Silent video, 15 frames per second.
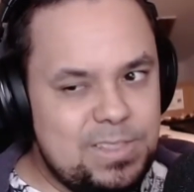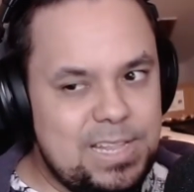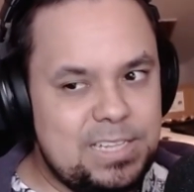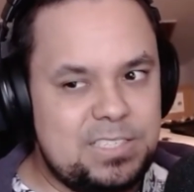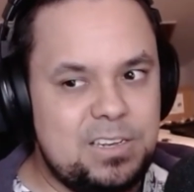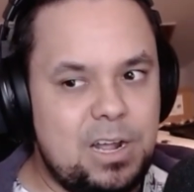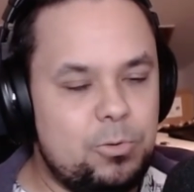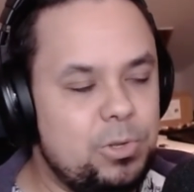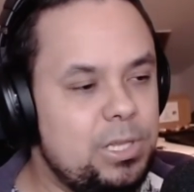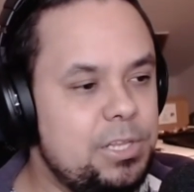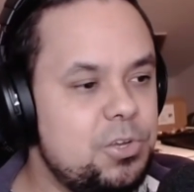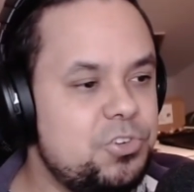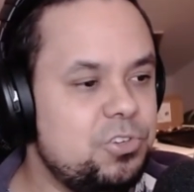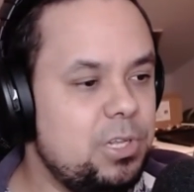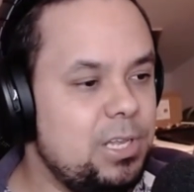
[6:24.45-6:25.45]
That's not really
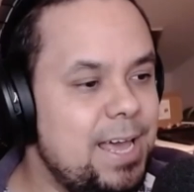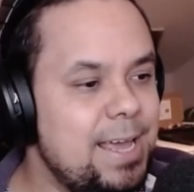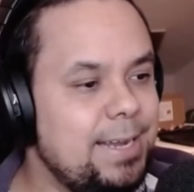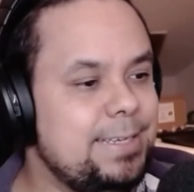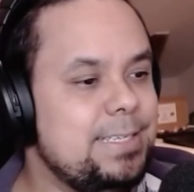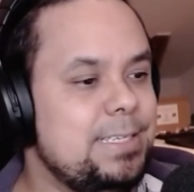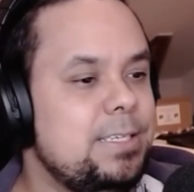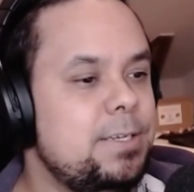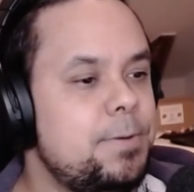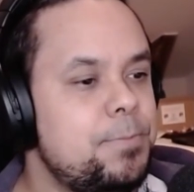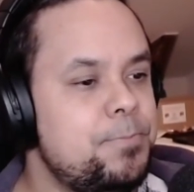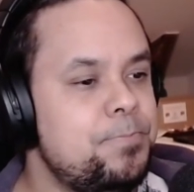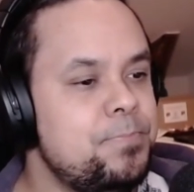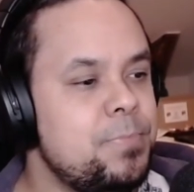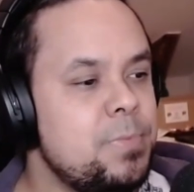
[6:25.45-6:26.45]
usually liked.
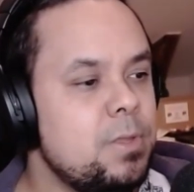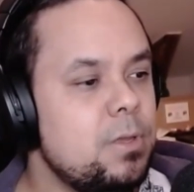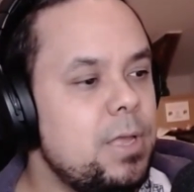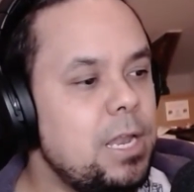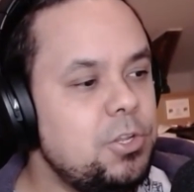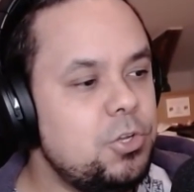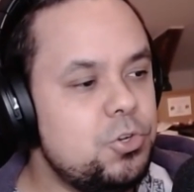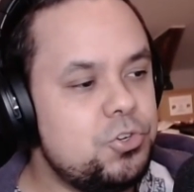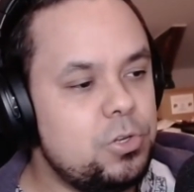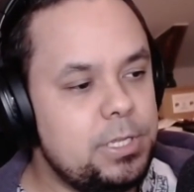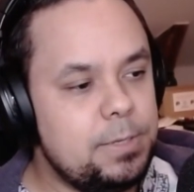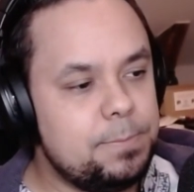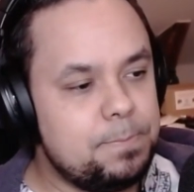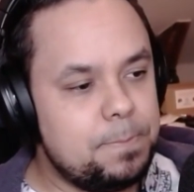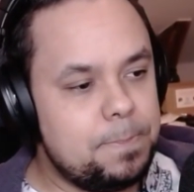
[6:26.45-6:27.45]
And
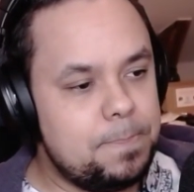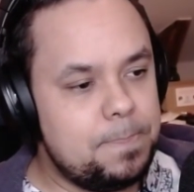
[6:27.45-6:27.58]
usually